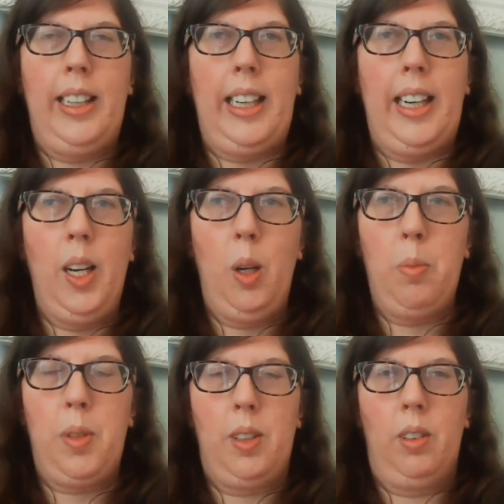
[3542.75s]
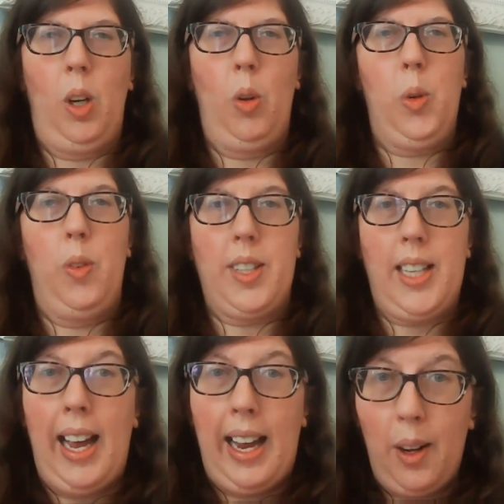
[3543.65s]
He helps go through this
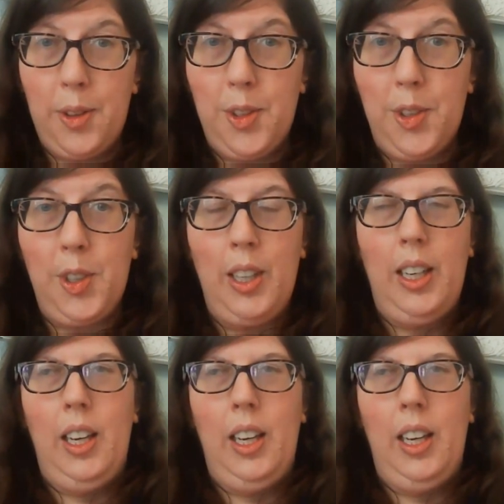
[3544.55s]
house